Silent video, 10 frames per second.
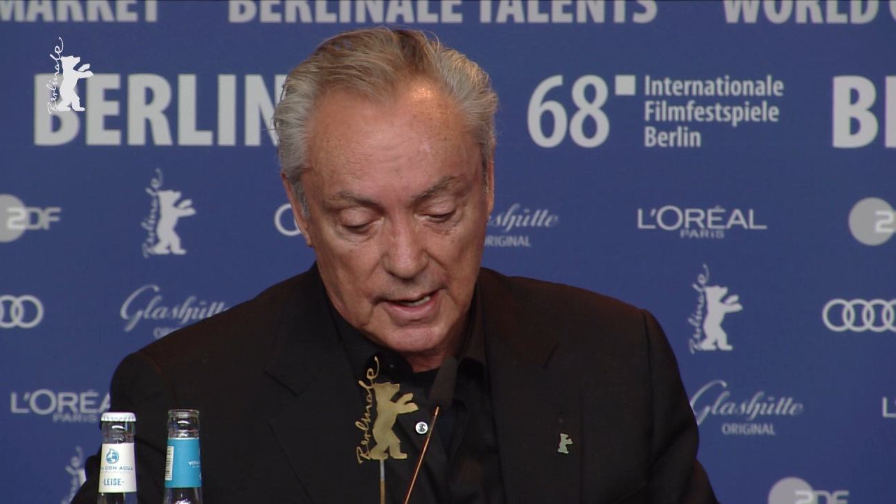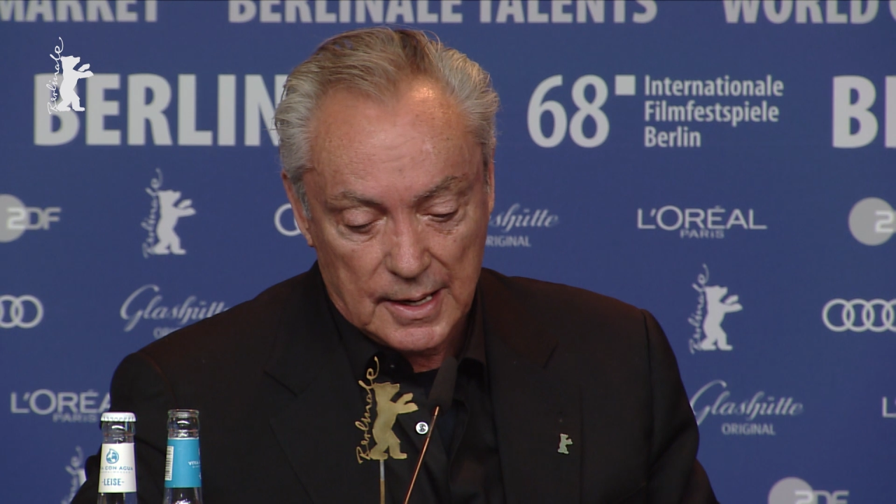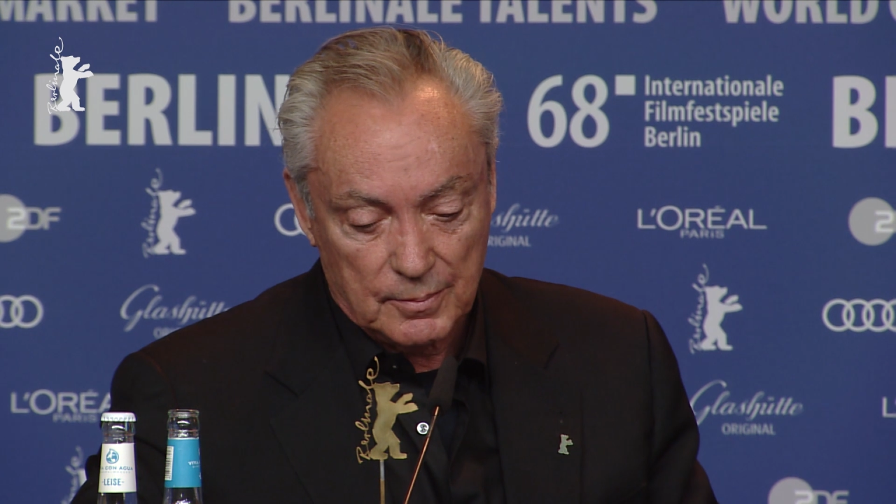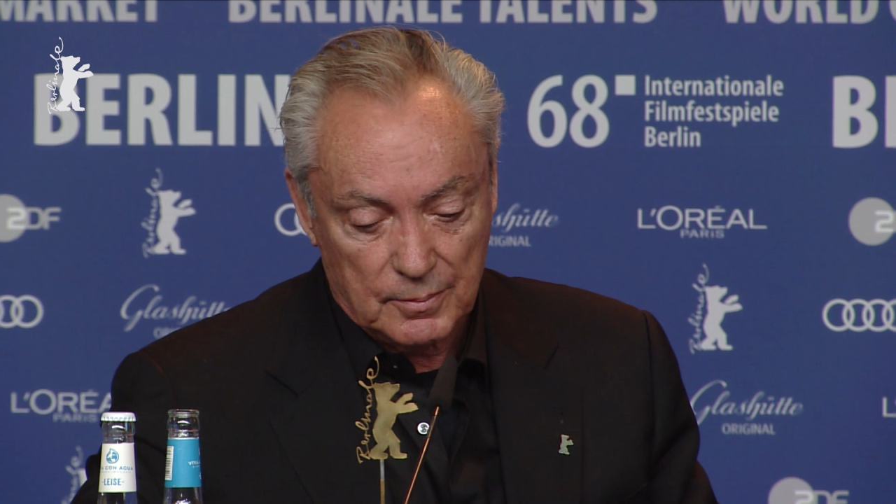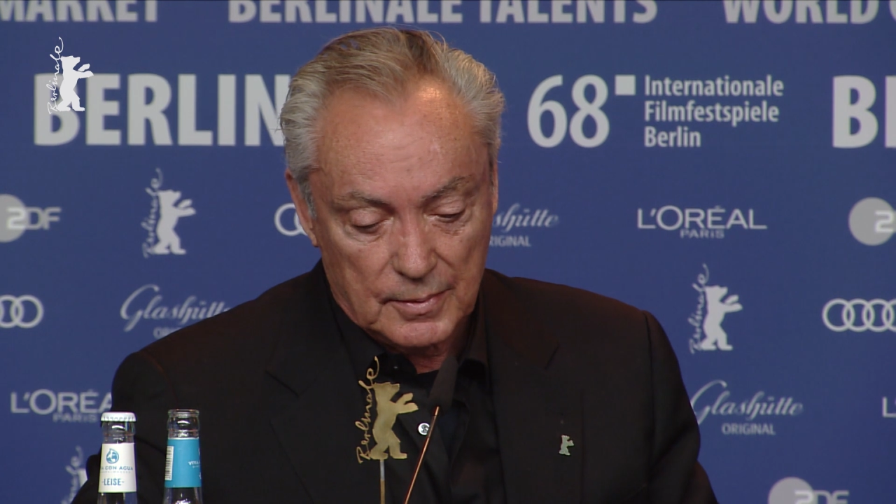
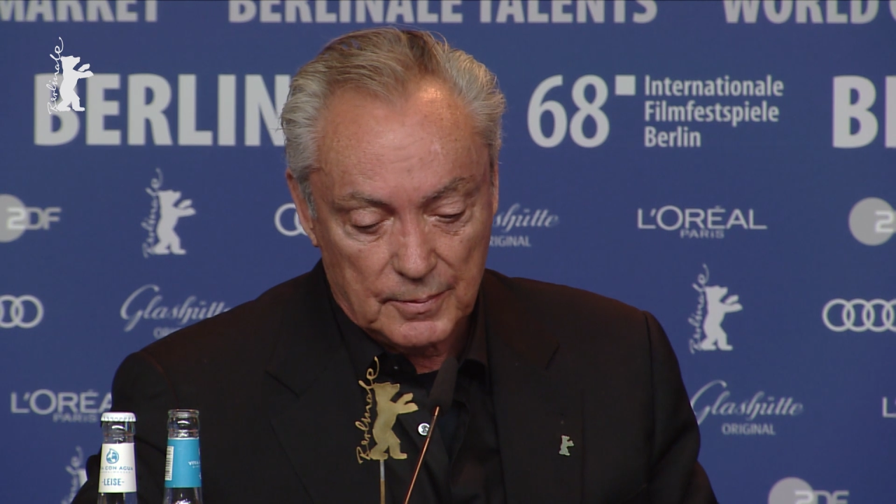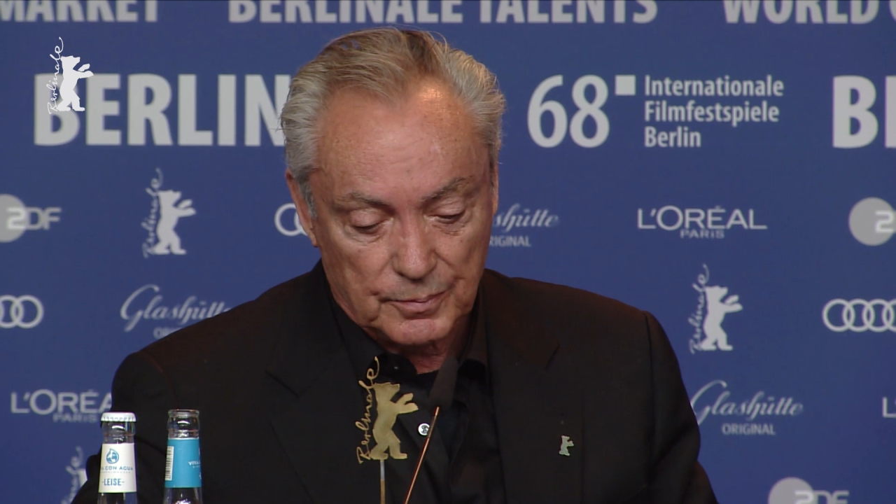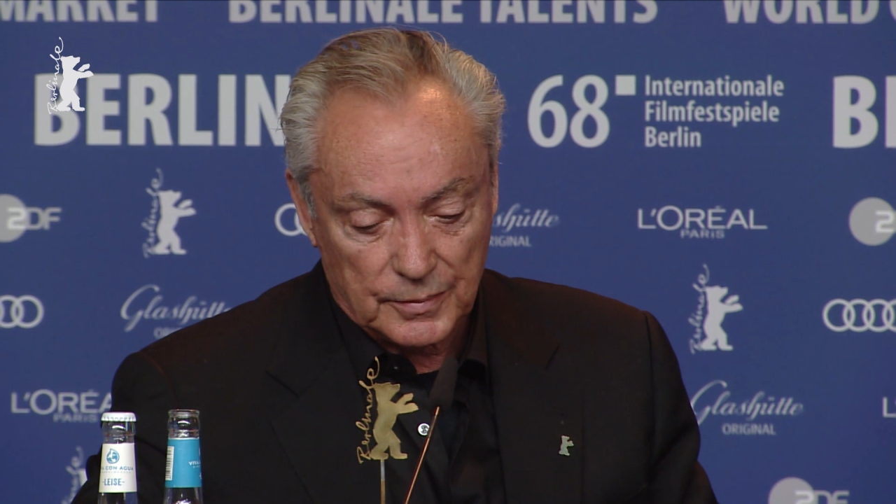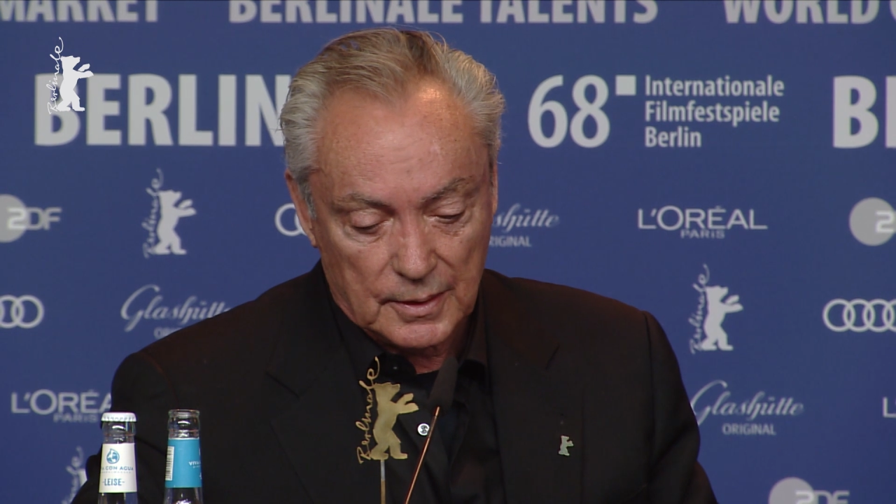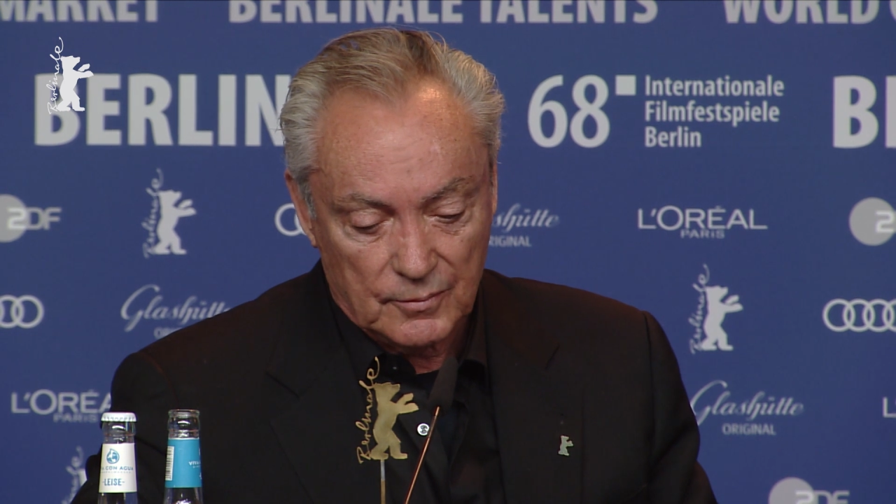I'm
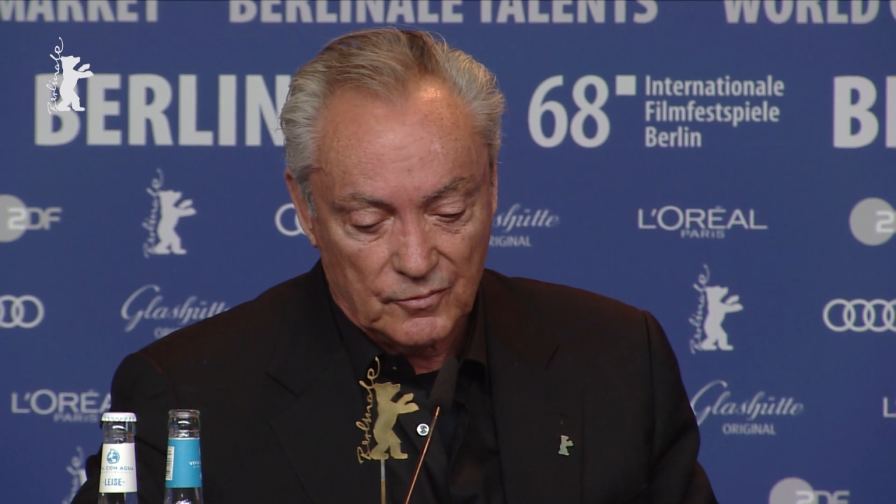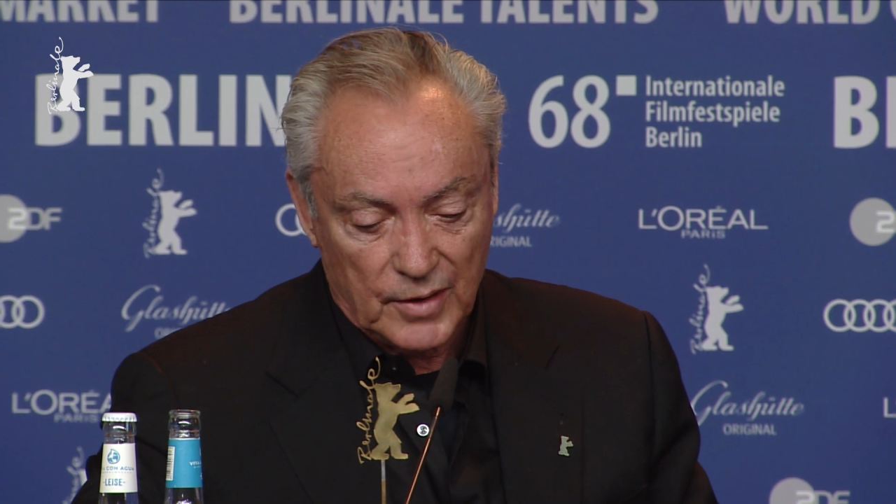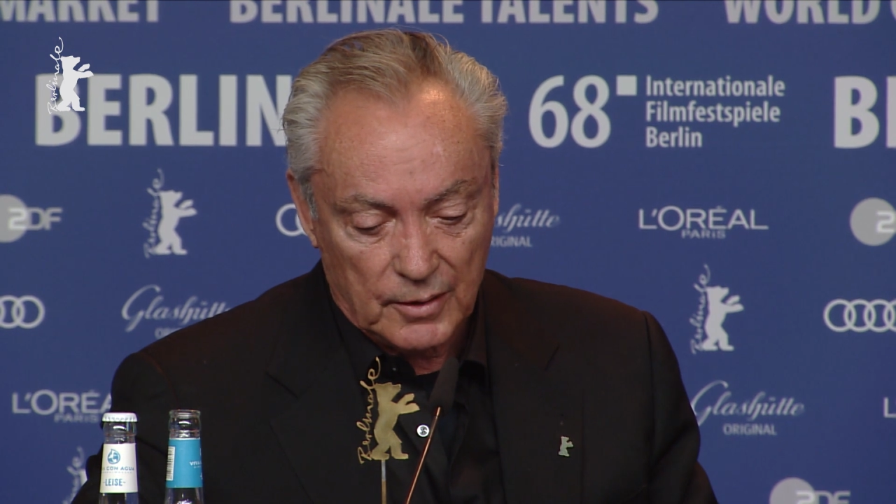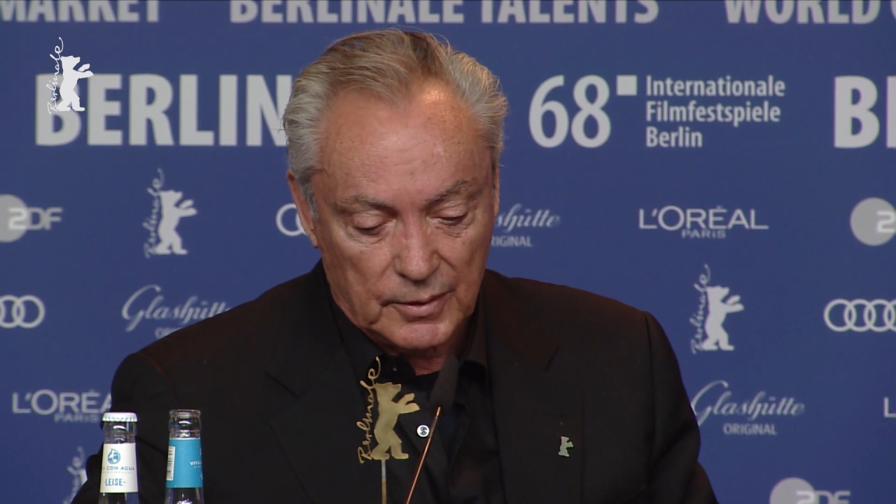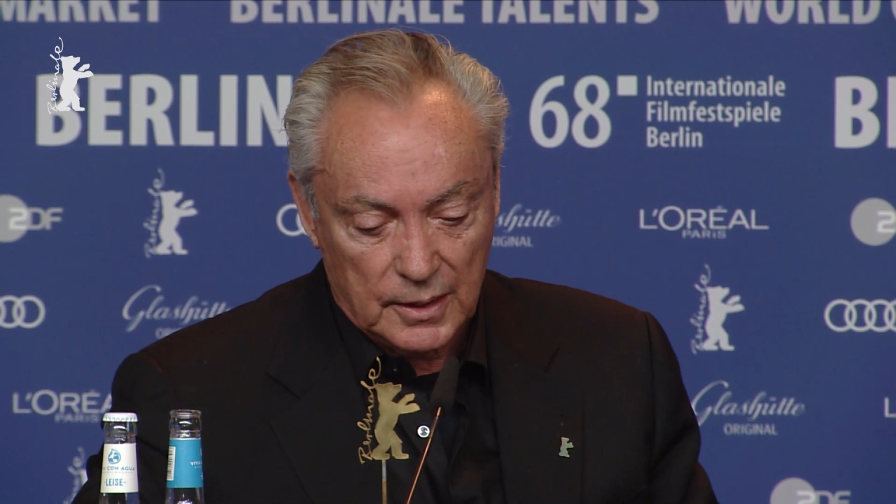
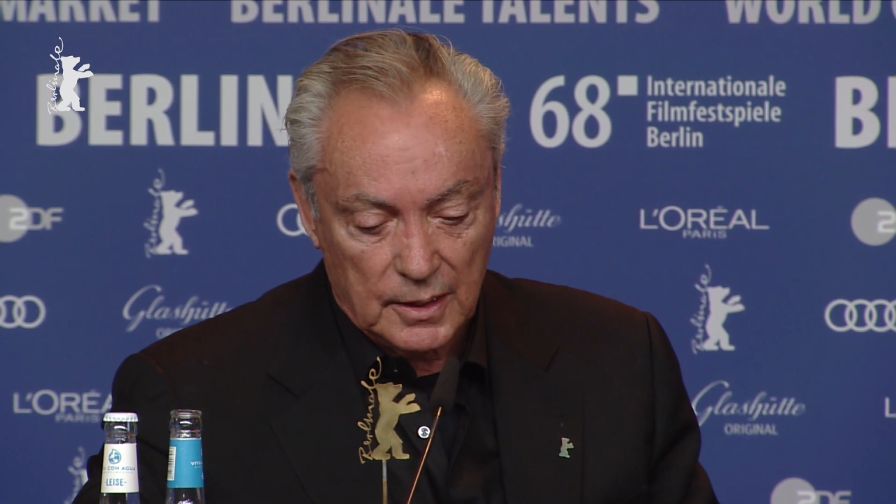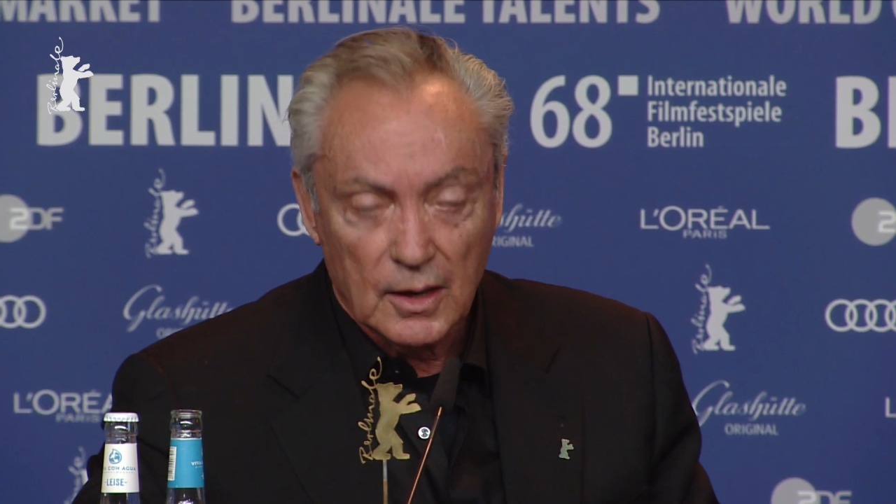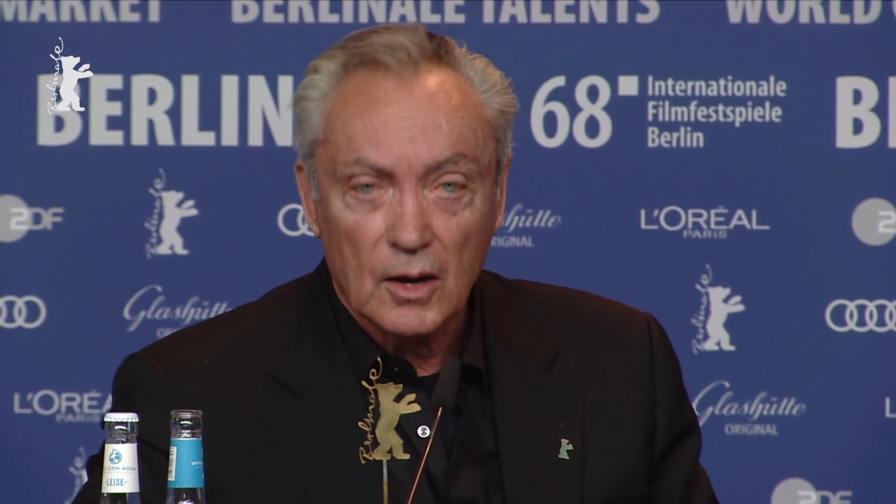very